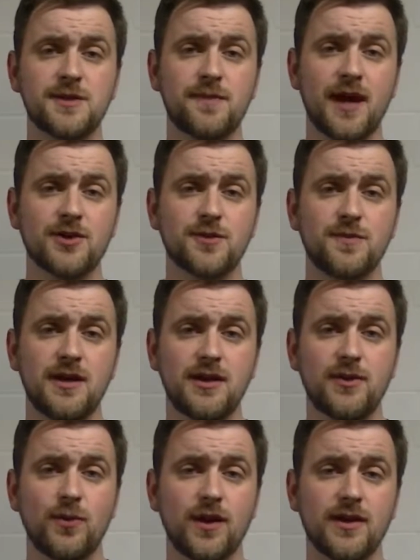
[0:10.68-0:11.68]
is Patrick
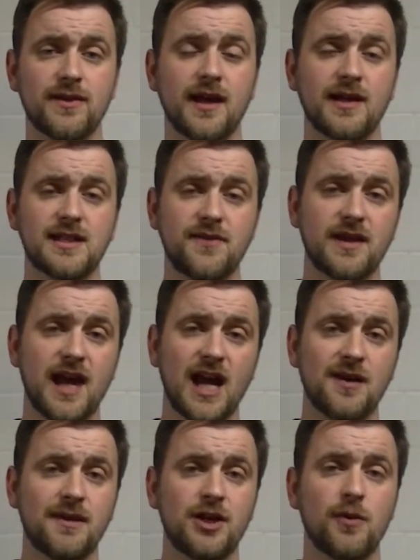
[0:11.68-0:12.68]
Smith with Gun Safe
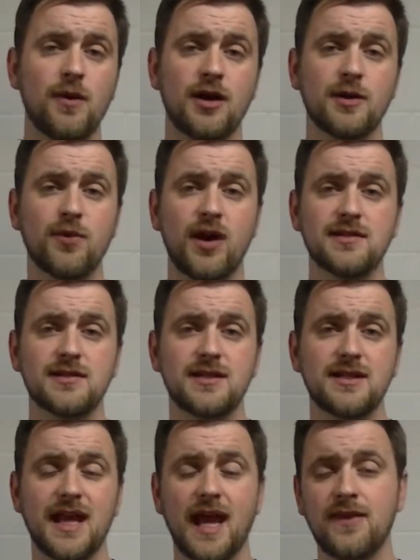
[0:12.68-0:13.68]
Academy in Omaha,
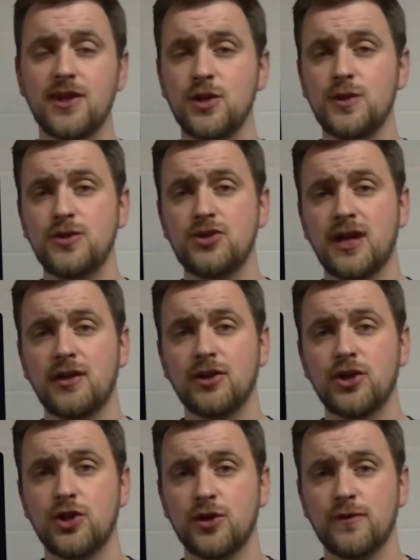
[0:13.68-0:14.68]
Nebraska, and the YouTube channel
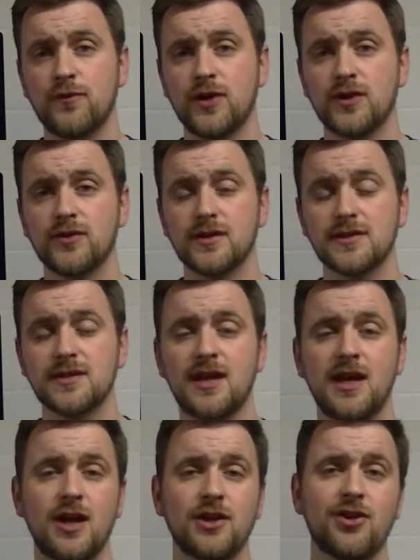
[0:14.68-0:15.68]
Cure for Ignorance.
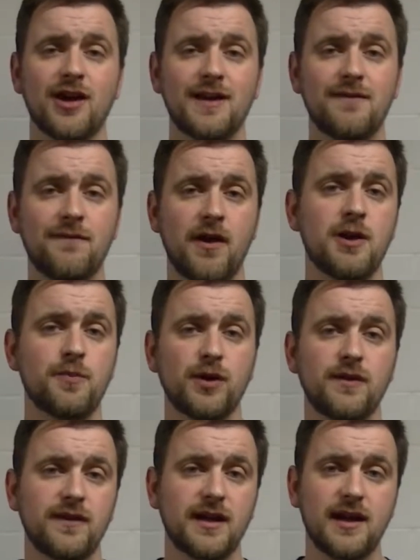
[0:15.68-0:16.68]
Talking very
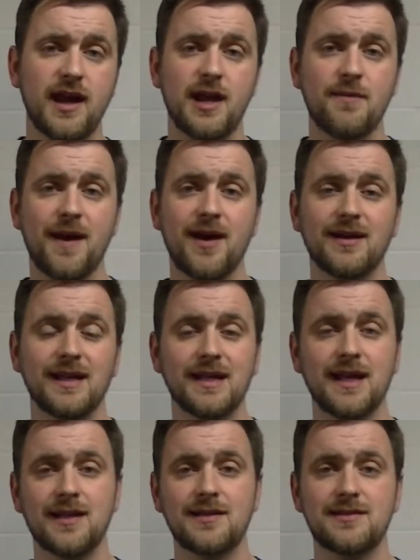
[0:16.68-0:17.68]
briefly today about
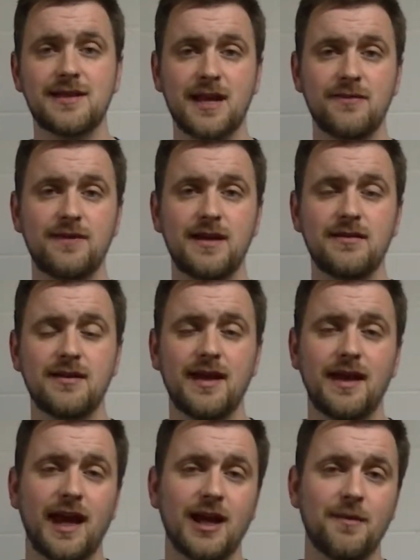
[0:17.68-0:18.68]
gun safety
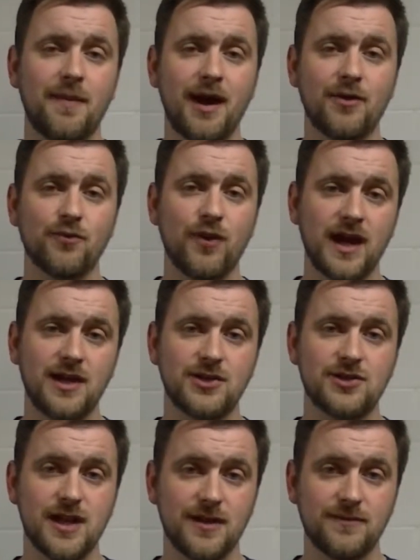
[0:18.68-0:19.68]
and about
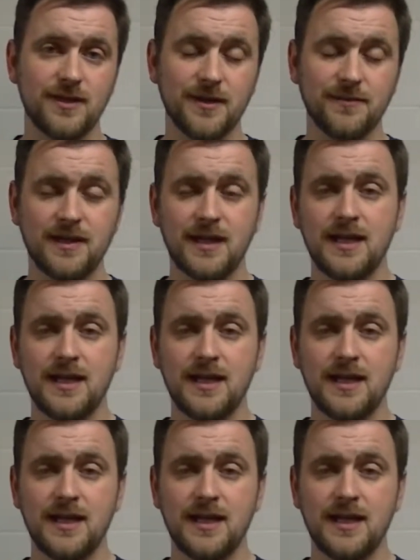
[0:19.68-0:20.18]
range safety.